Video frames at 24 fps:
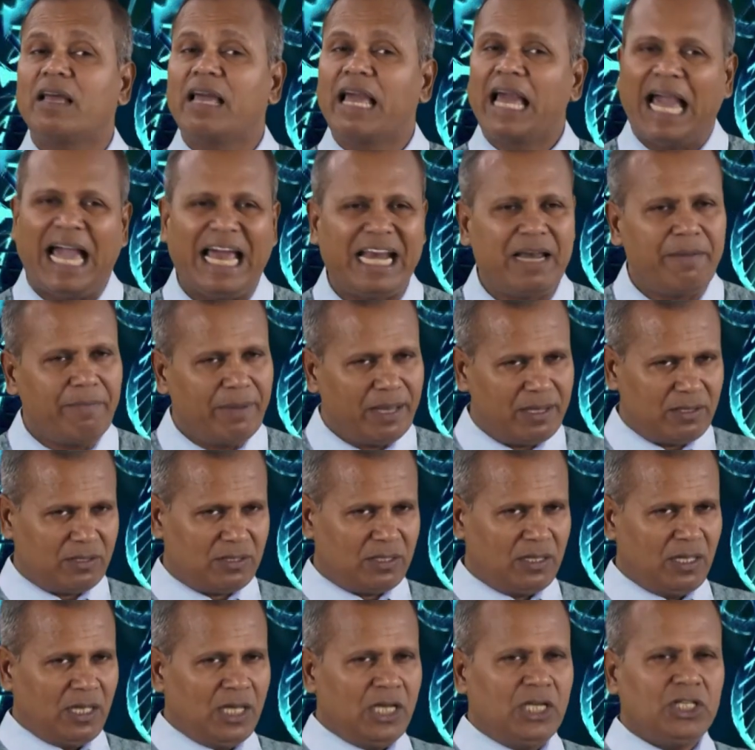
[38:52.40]
animals.
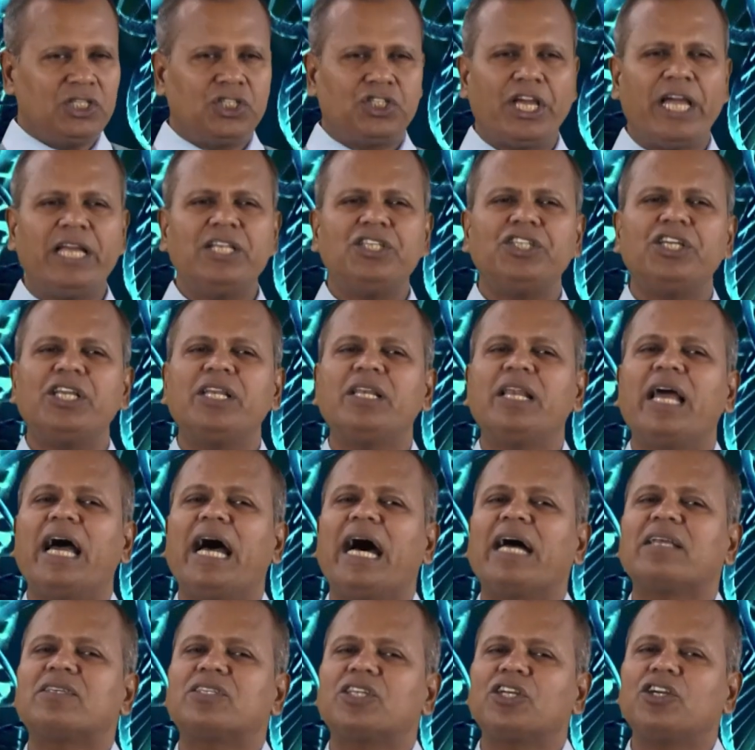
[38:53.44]
Change in a
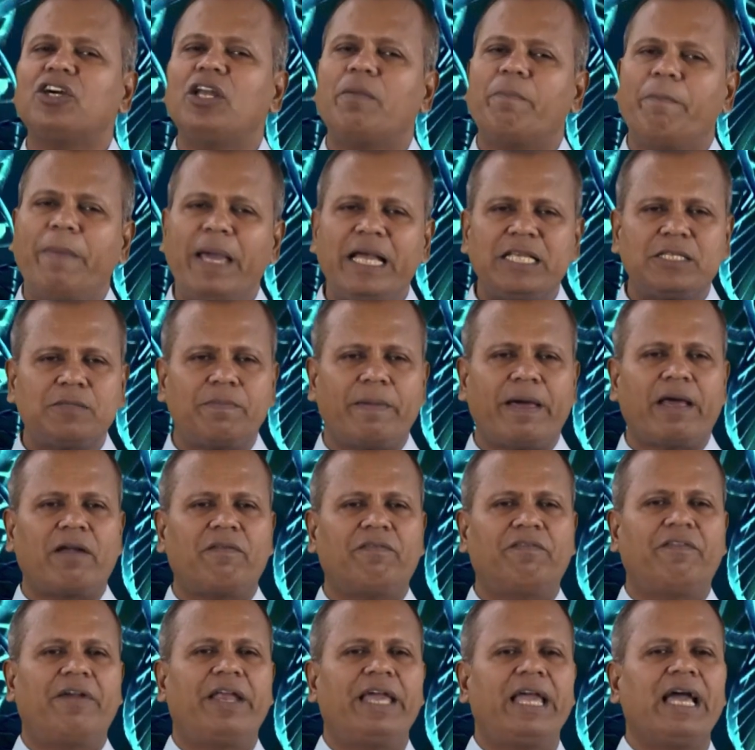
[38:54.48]
single base pair of
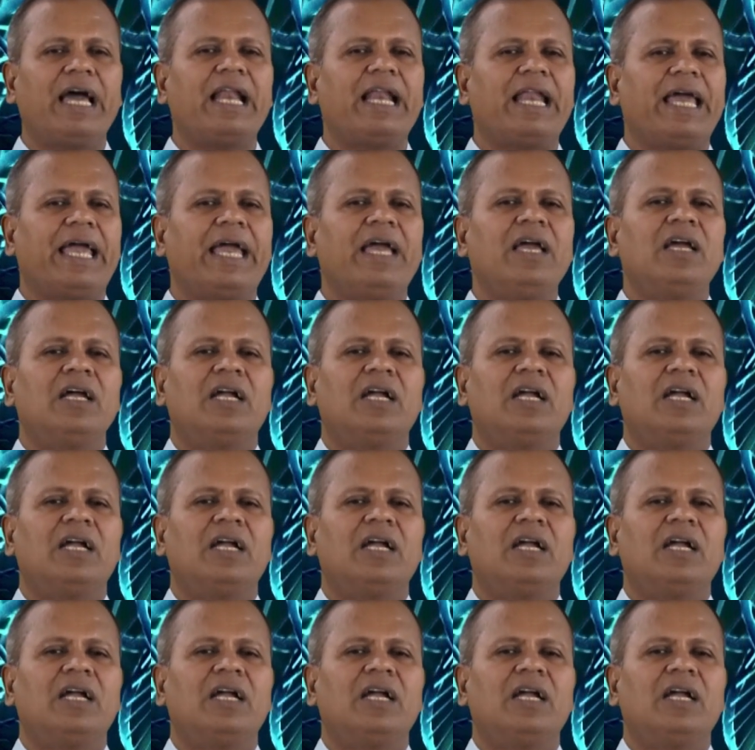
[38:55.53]
DNA